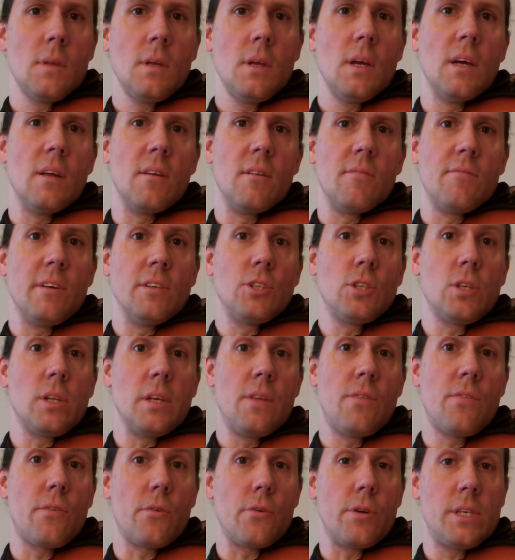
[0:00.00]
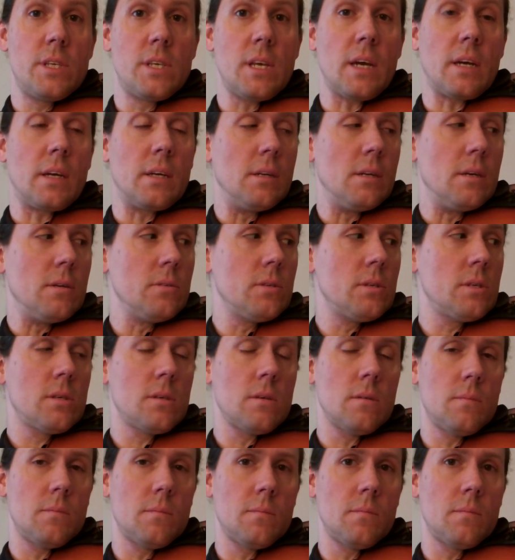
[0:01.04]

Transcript: And eventually 32nd notes.